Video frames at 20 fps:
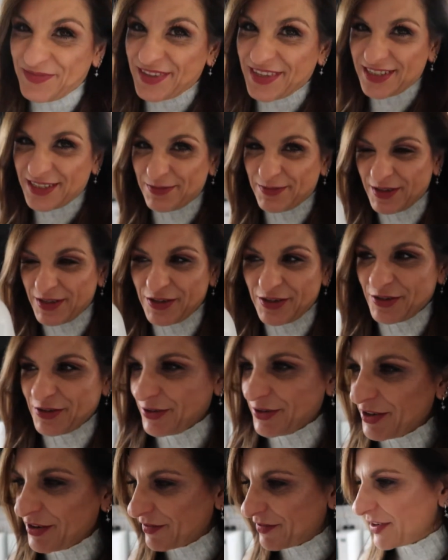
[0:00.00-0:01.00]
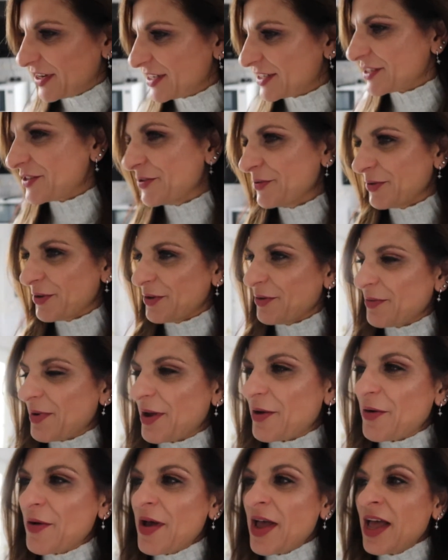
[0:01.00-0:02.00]
that's when you know your friends know you
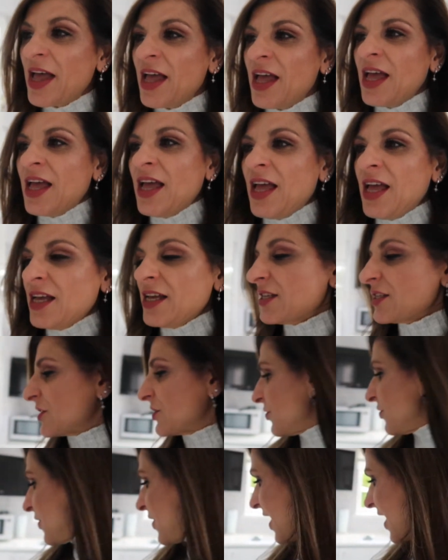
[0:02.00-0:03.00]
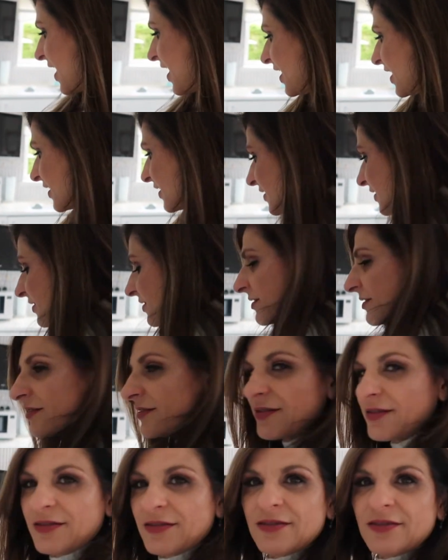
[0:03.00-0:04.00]
well. So
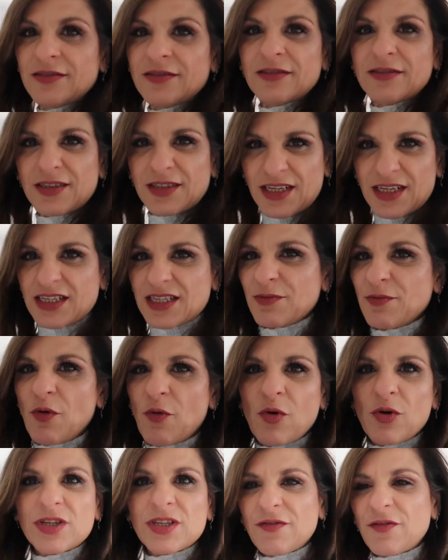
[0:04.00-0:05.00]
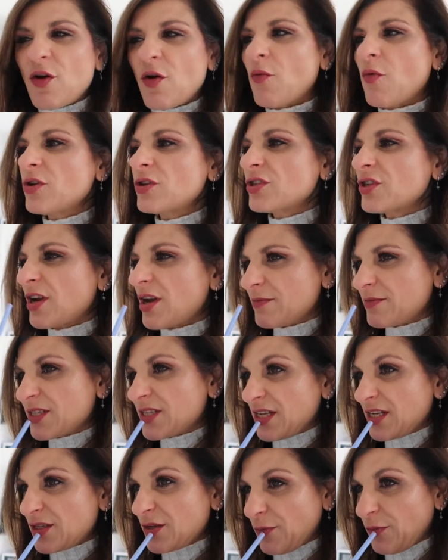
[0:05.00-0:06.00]
take some more water. I've got water
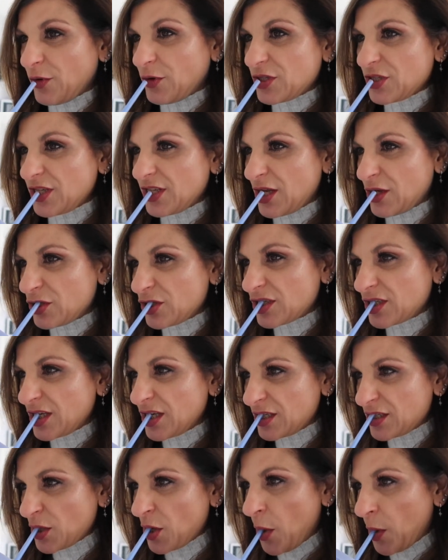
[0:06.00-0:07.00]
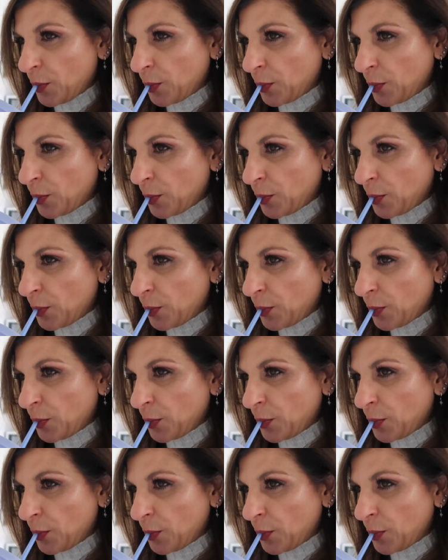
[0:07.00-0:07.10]
upstairs and water downstairs.